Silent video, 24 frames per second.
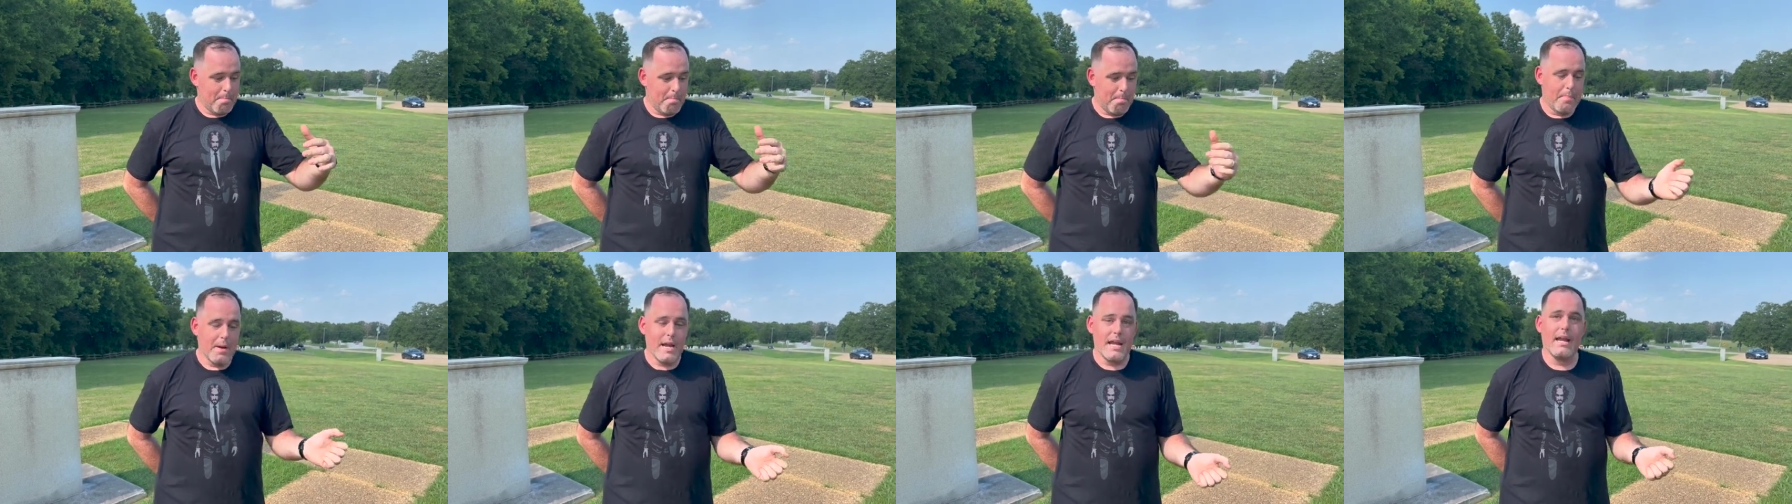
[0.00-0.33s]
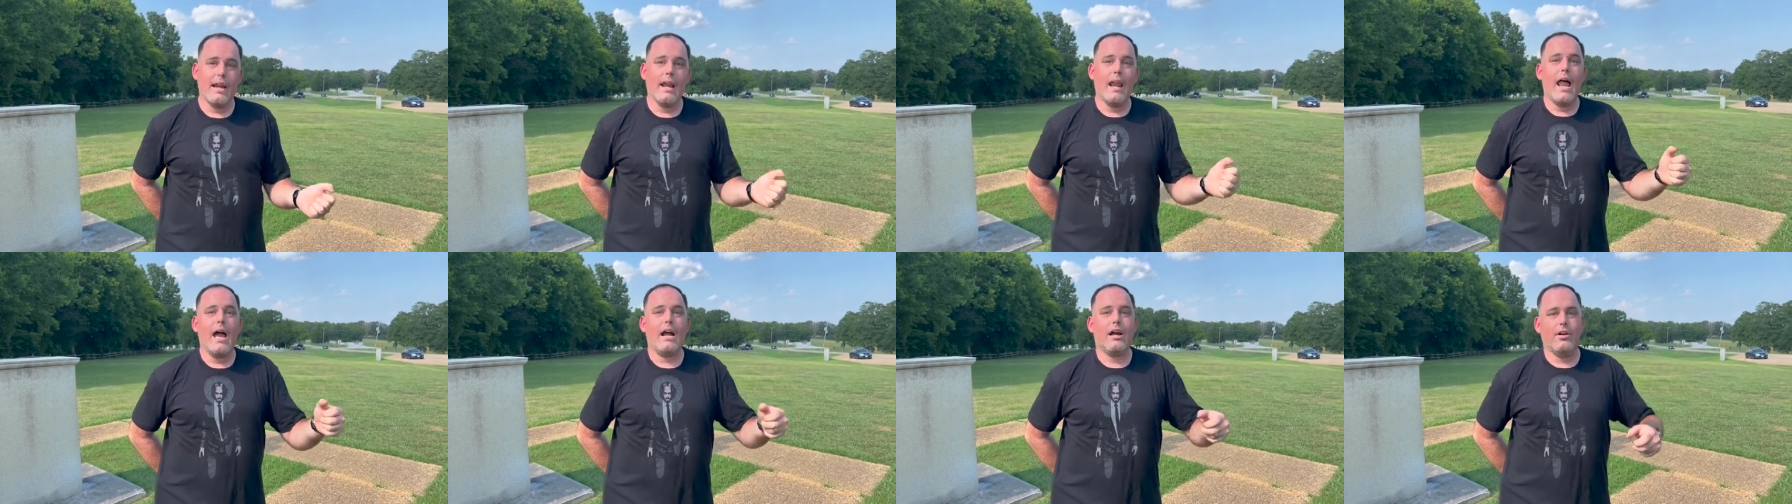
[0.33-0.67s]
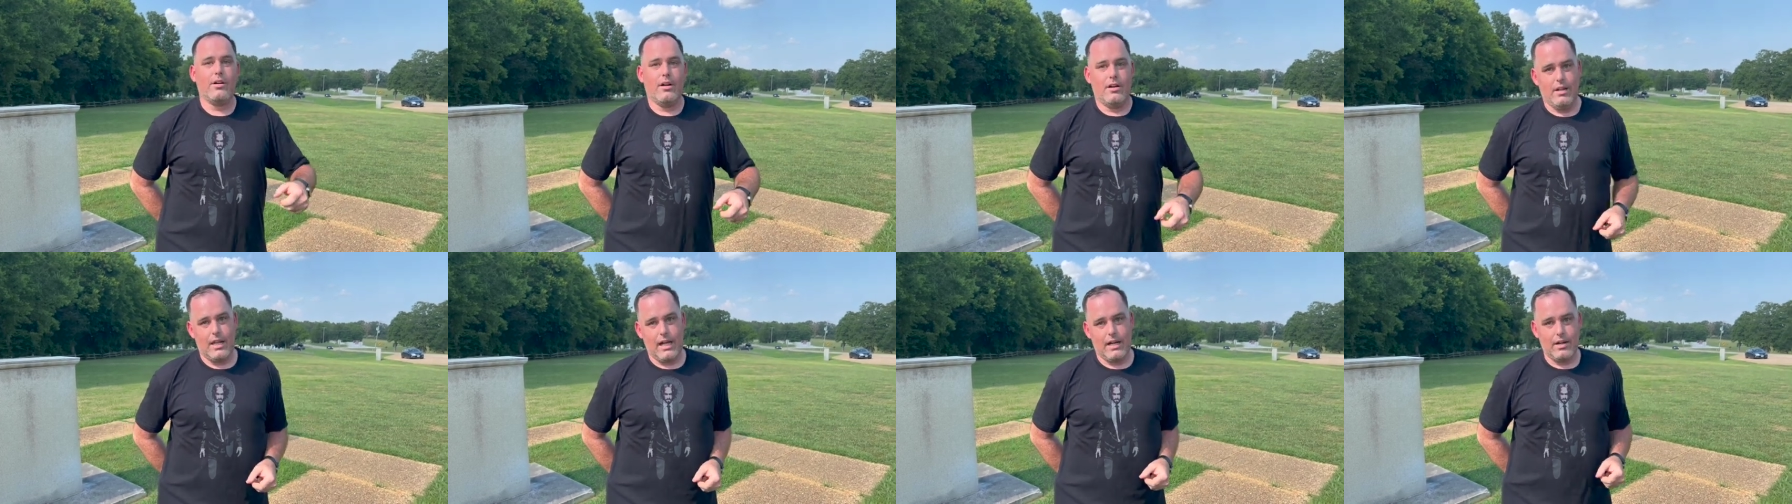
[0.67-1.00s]
bent like
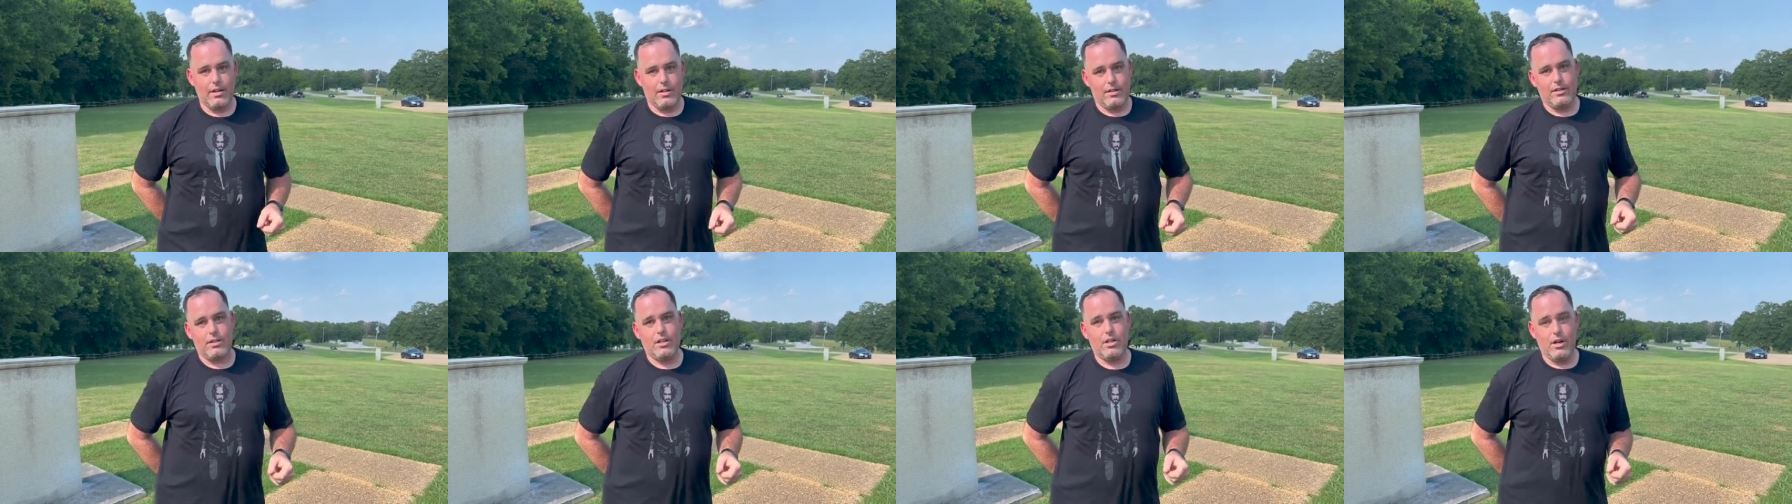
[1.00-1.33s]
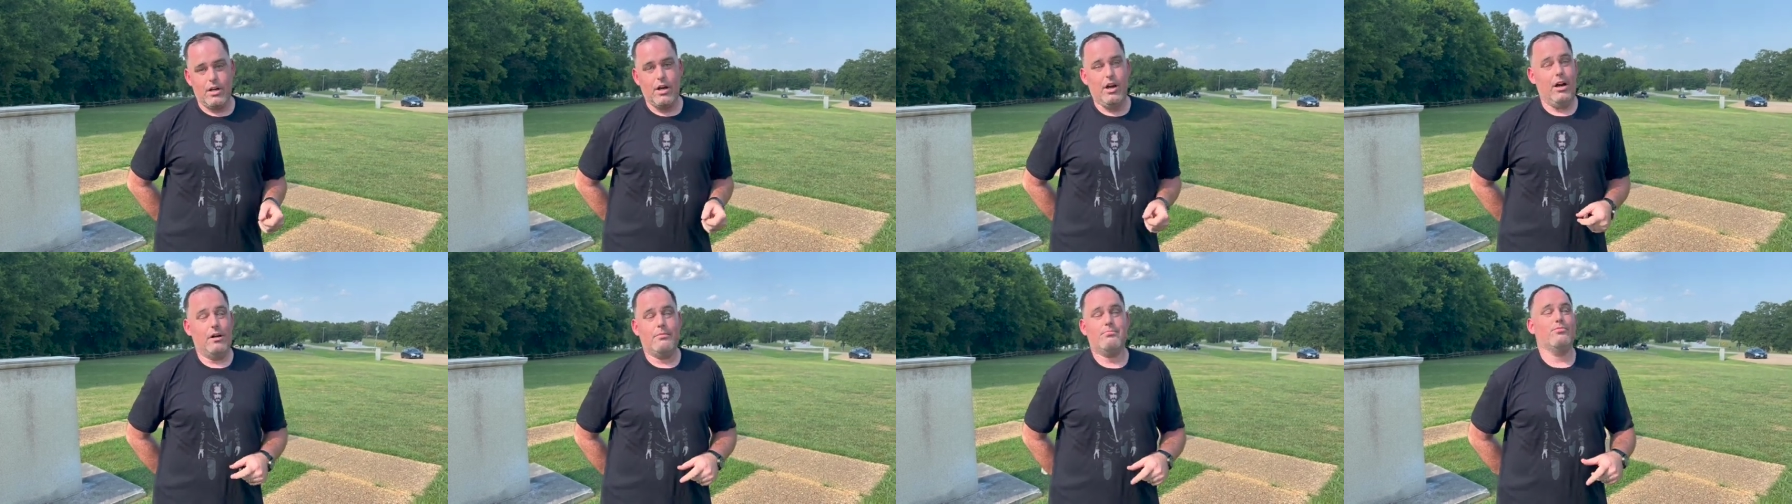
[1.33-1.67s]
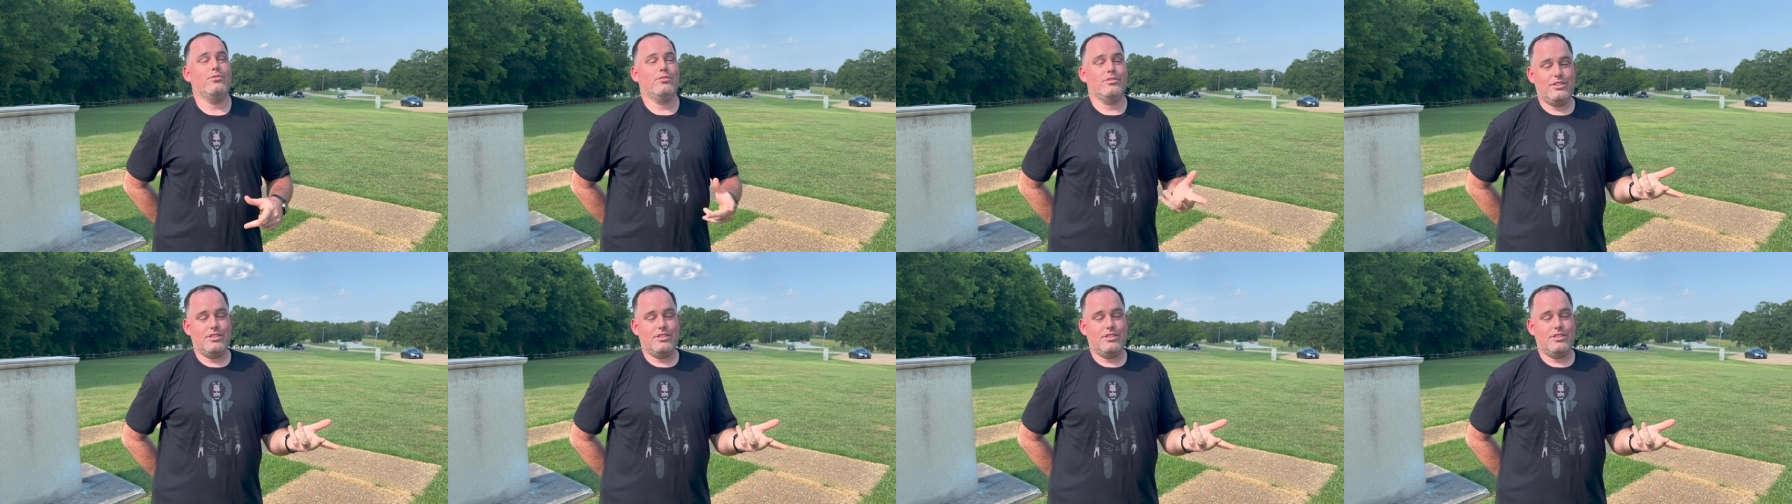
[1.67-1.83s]
a